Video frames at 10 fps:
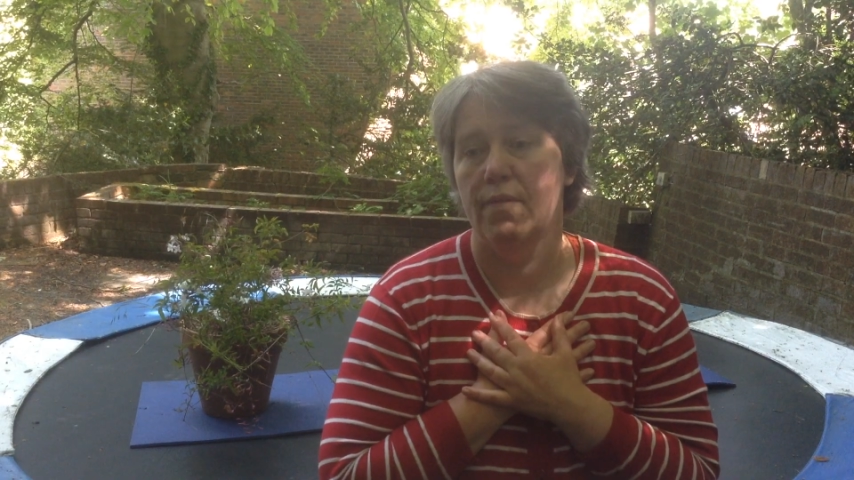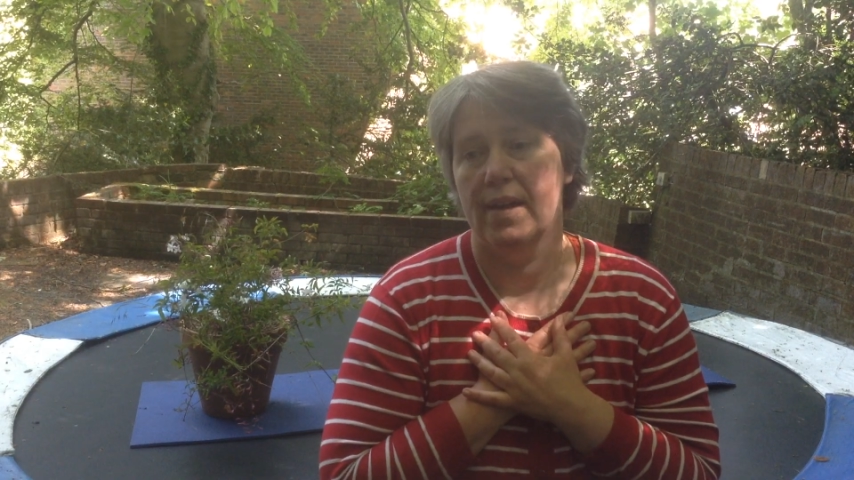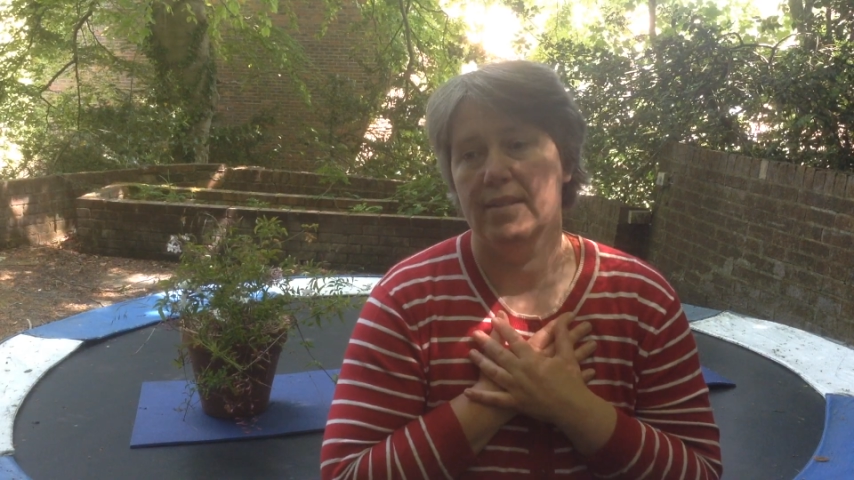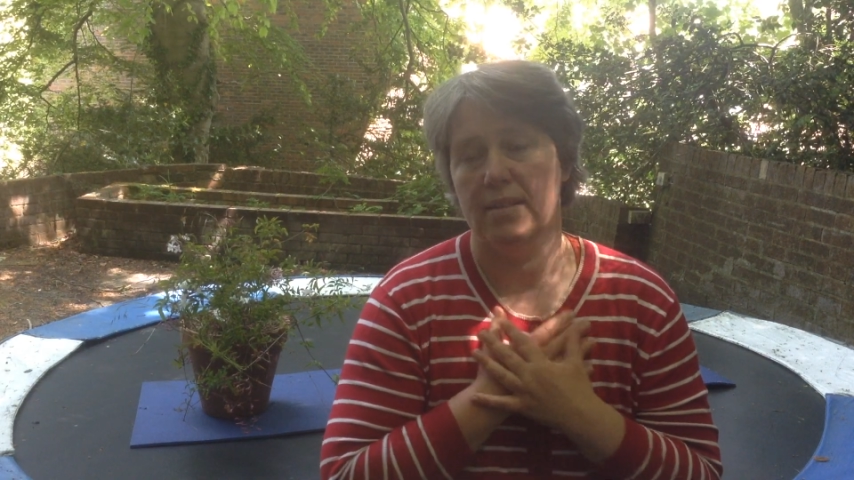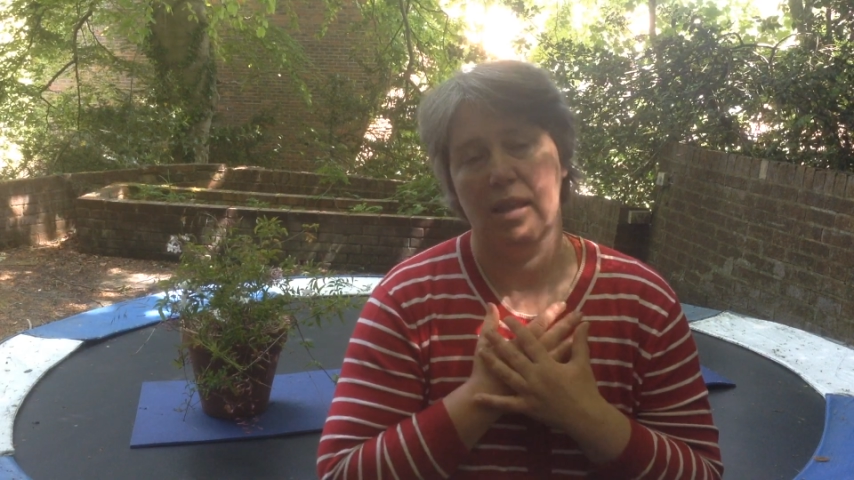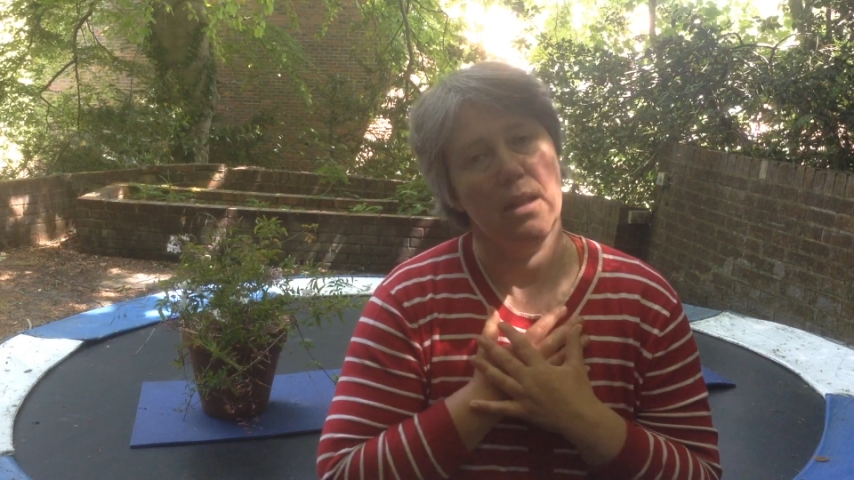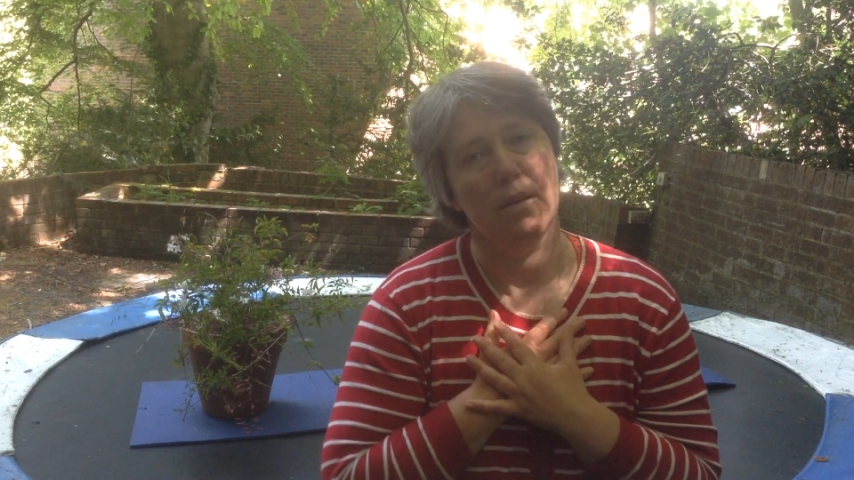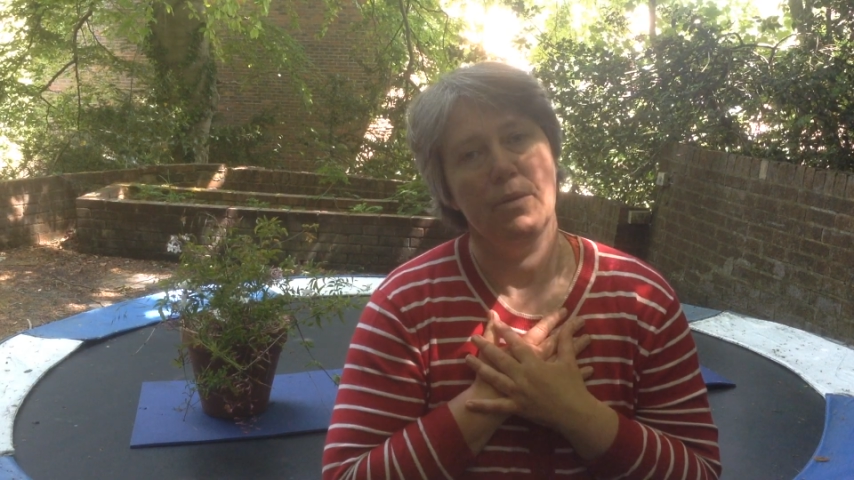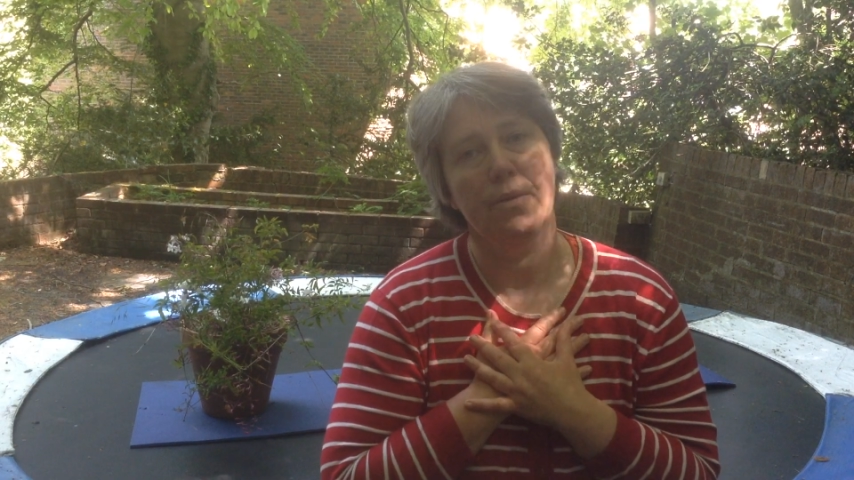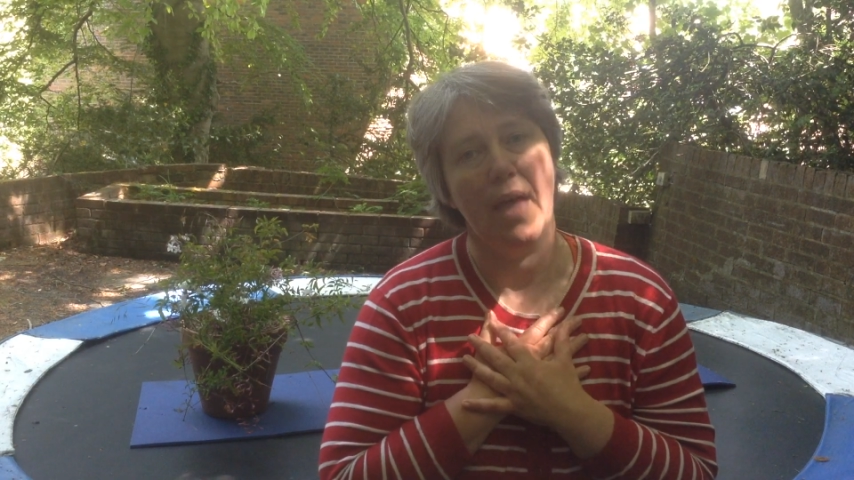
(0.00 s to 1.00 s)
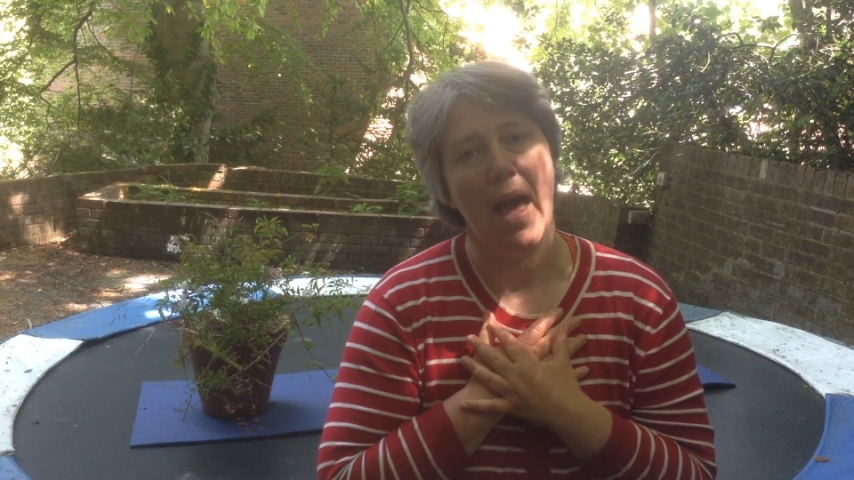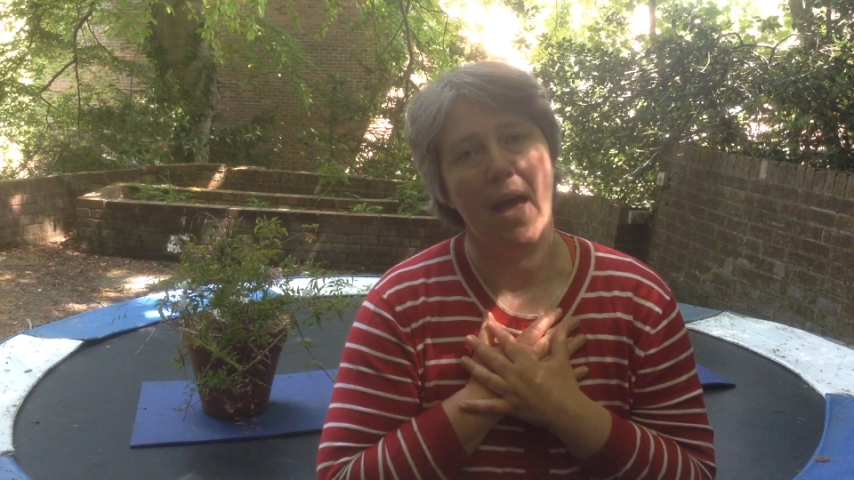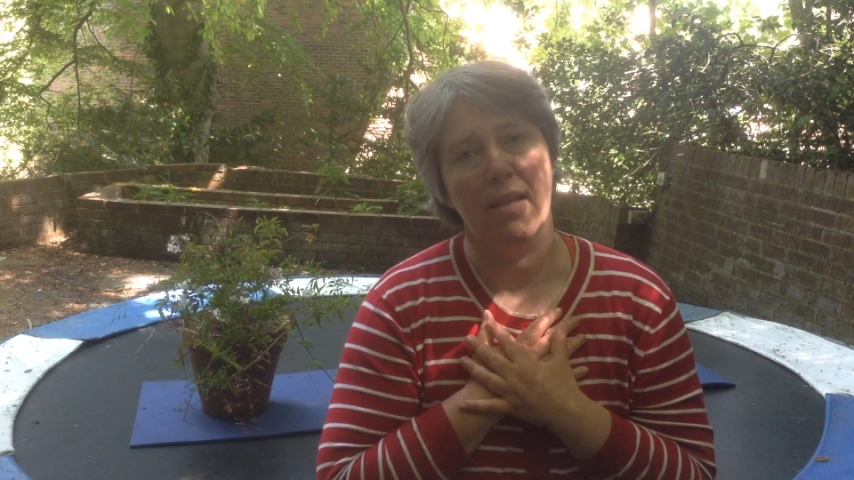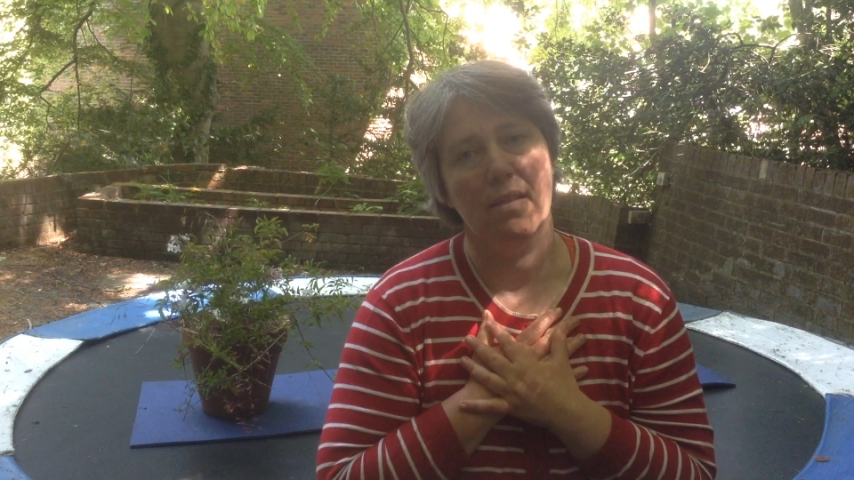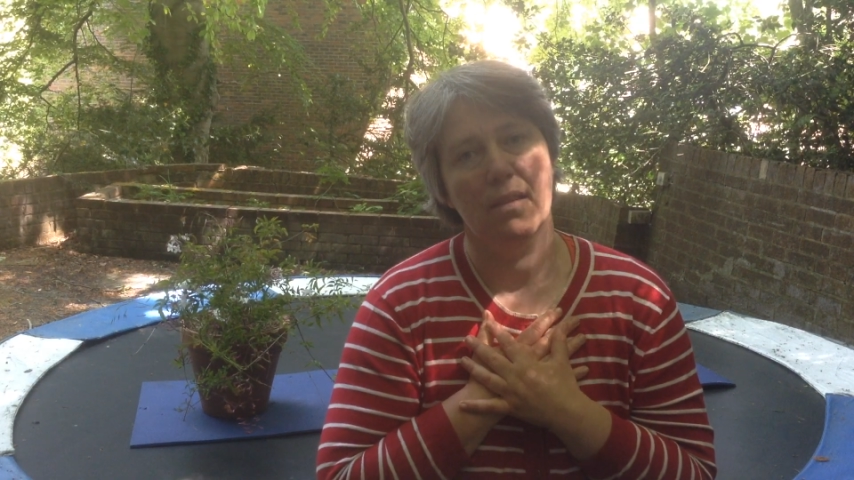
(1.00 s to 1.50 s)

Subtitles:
of us can do that.